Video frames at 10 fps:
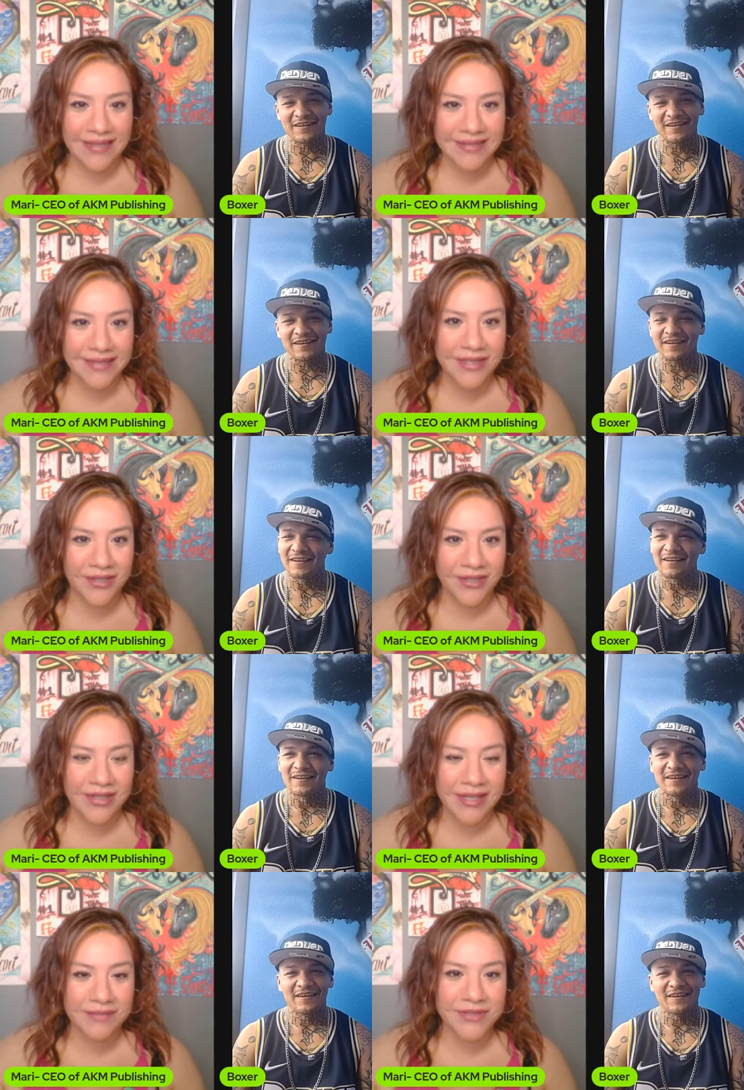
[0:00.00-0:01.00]
Speaker 1: I seen your
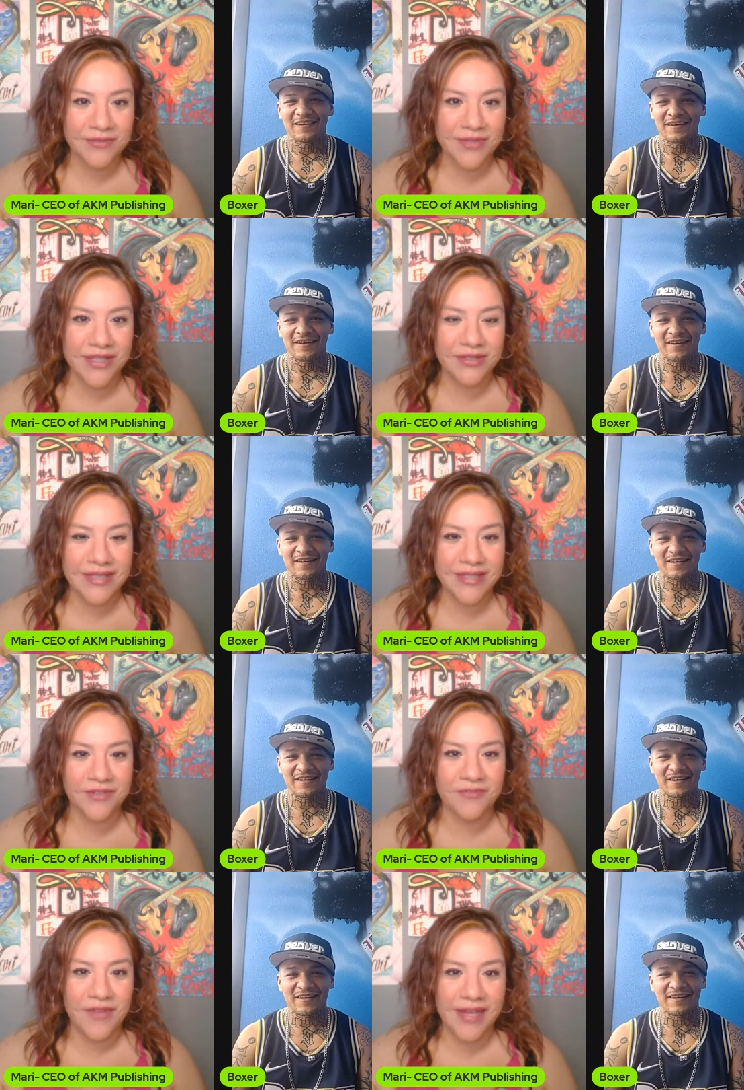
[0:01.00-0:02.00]
clips of when you did your
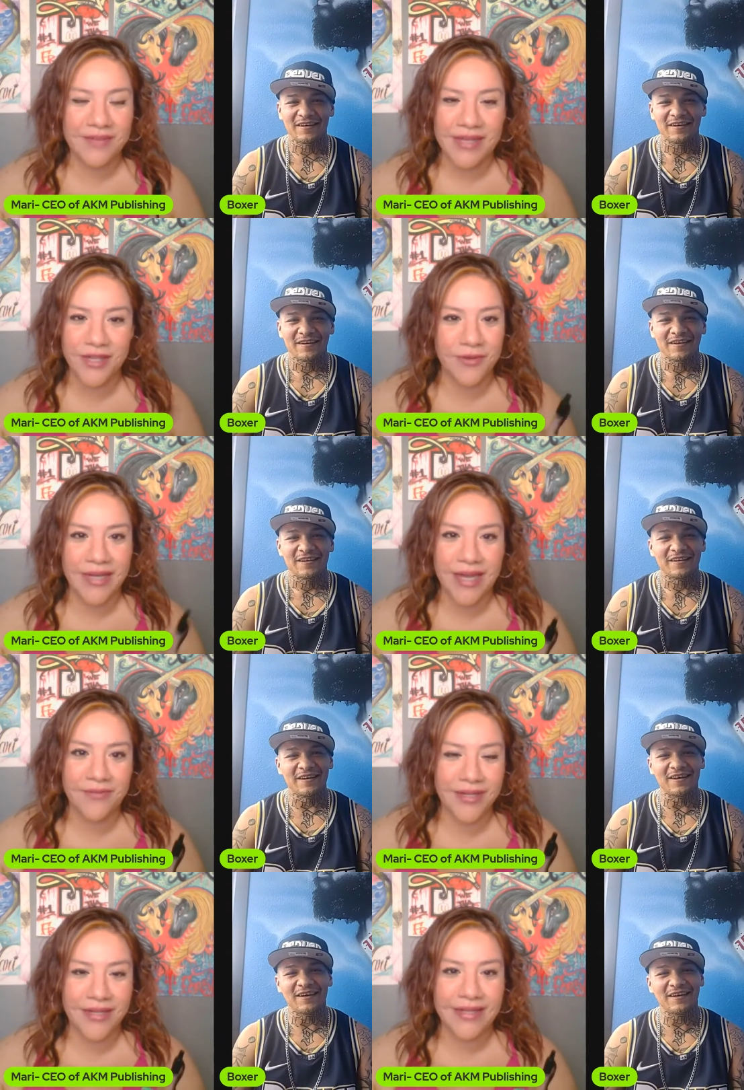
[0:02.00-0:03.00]
fight, man. You were not
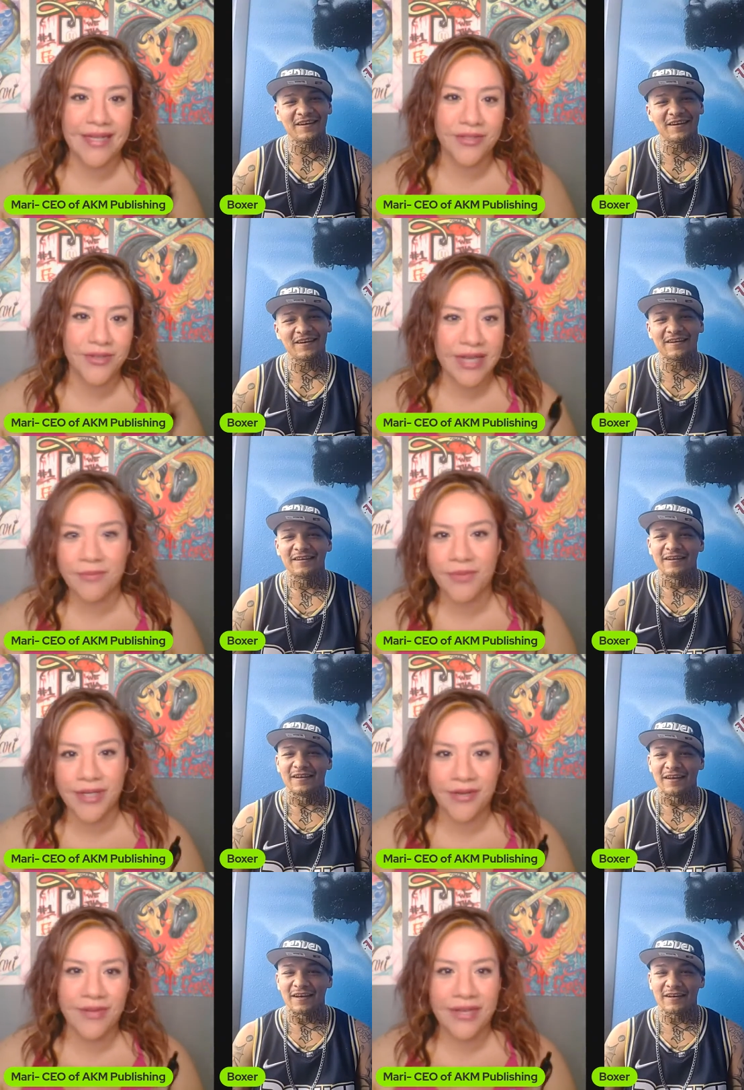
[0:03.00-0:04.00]
running. That dude kept running
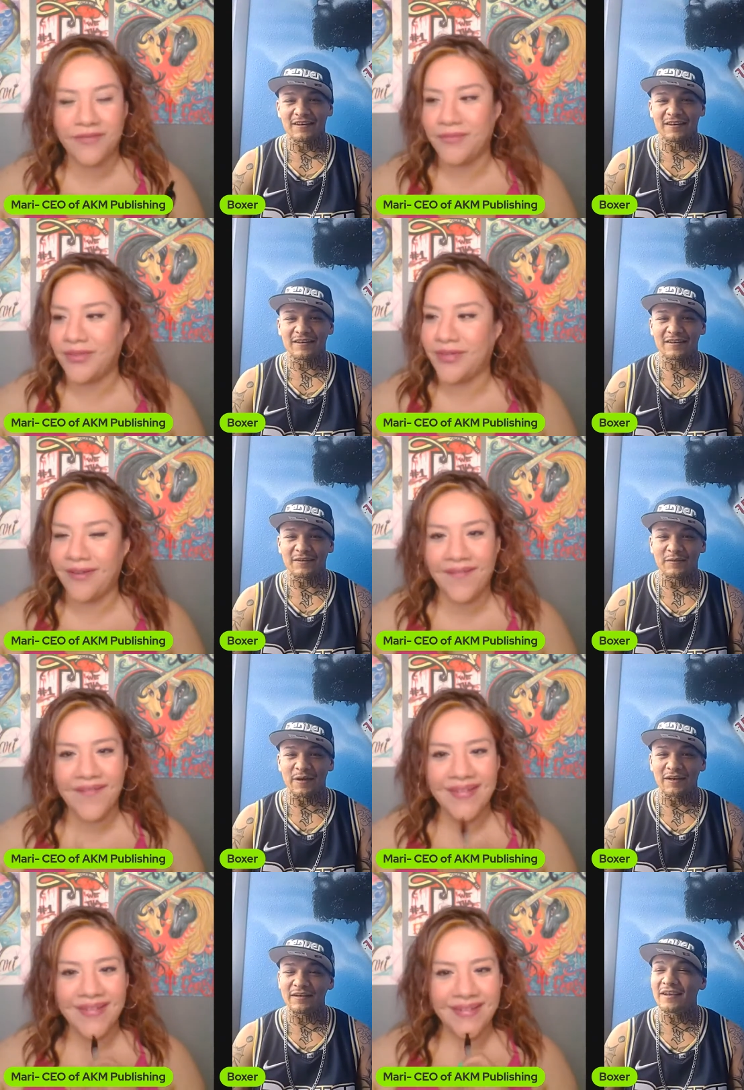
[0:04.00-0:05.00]
away from you. You know.
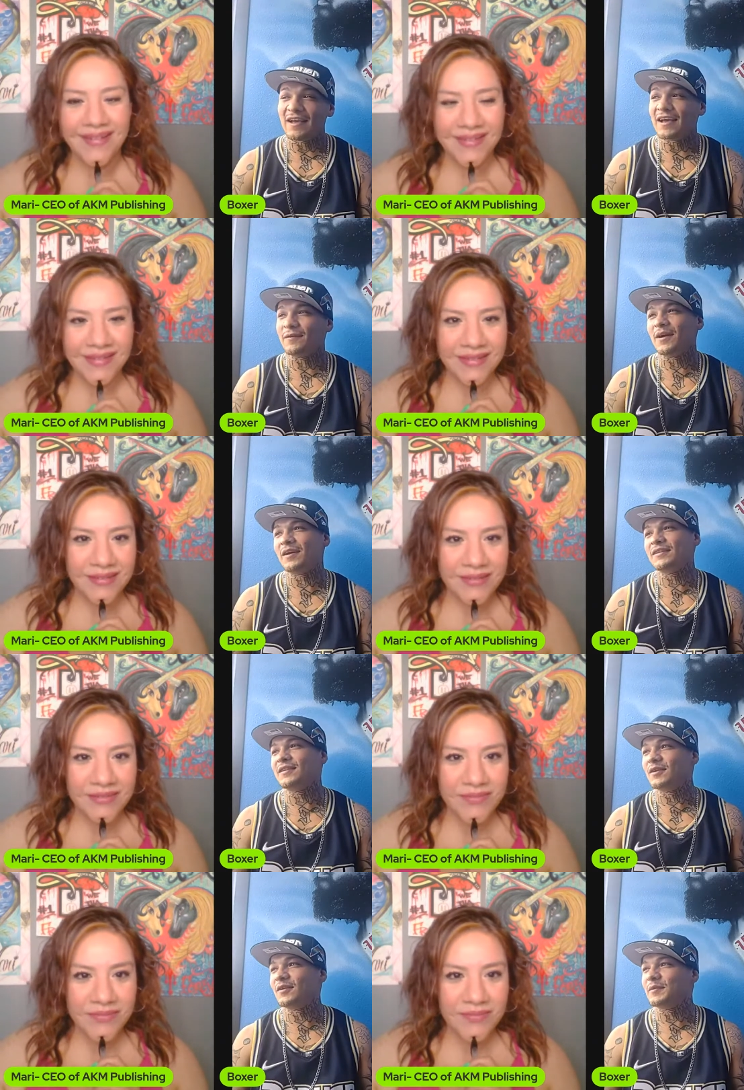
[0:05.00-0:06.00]
Speaker 2: Yeah, well, you
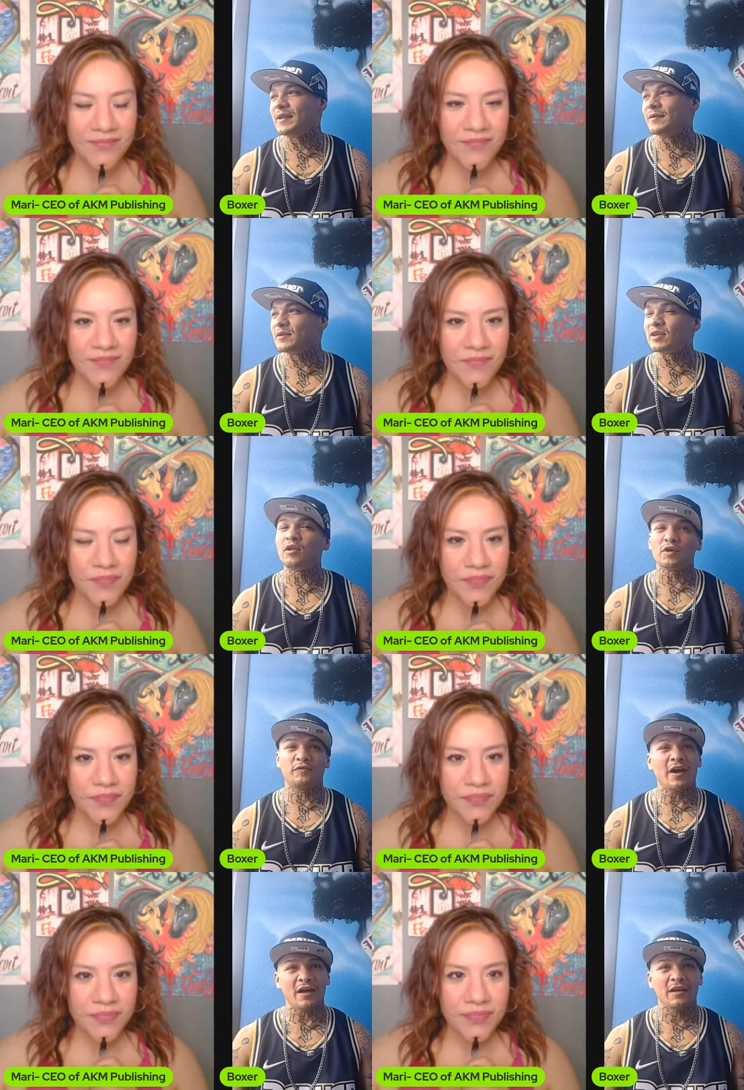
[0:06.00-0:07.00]
know, I mean, it was a close
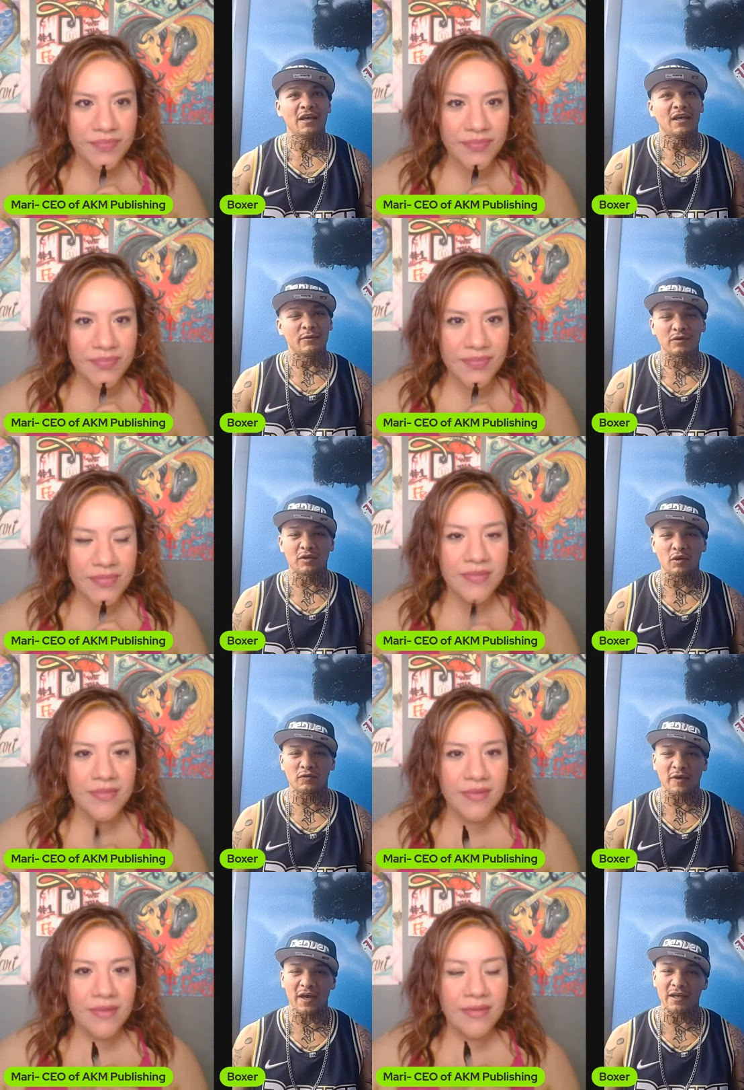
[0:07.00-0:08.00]
fight. It was a close
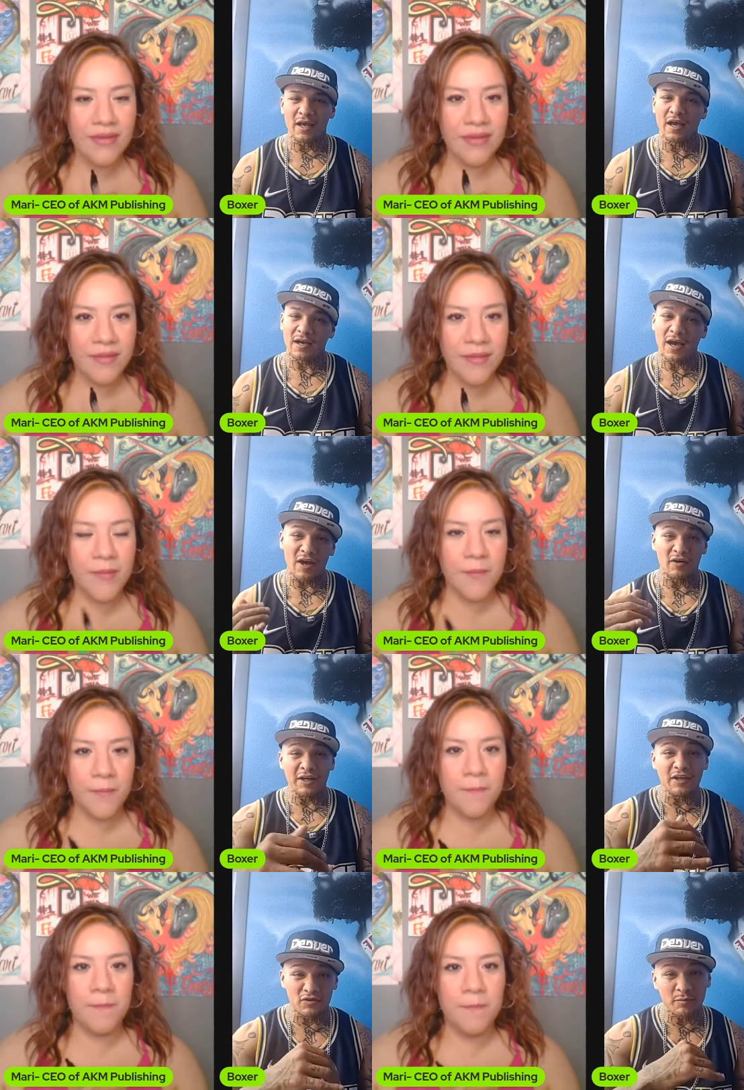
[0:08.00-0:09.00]
fight, and I, I
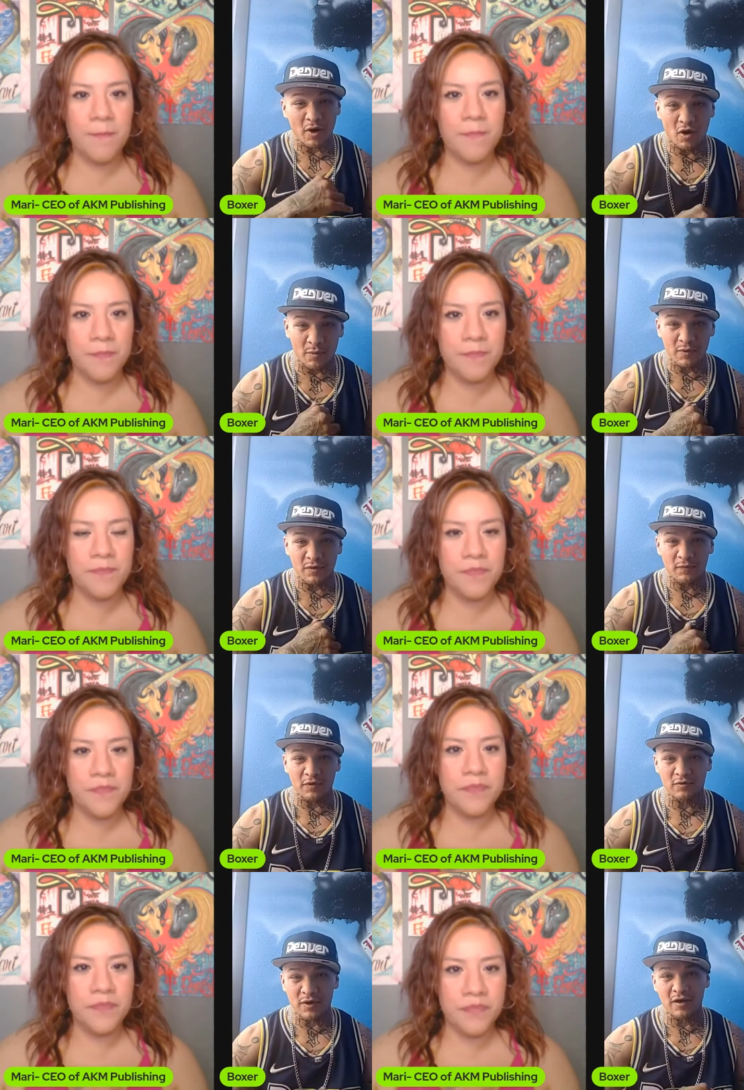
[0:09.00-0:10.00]
injured my arm in the
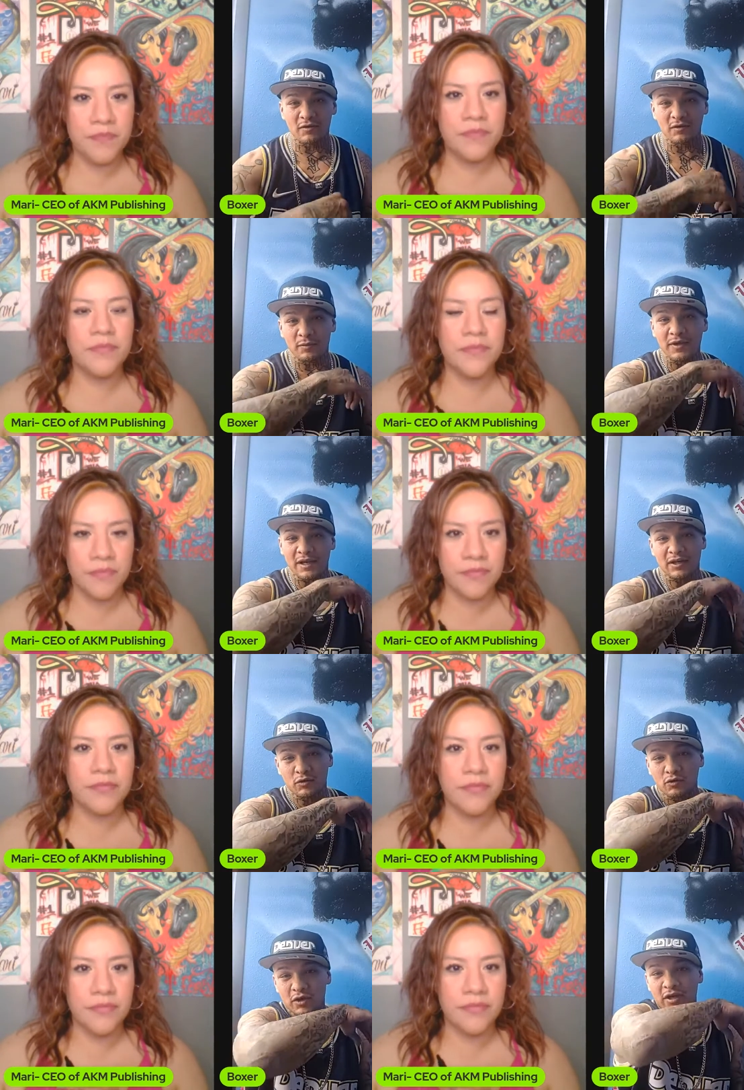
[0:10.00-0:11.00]
first round. You know, I mean, like I mm-hmm. told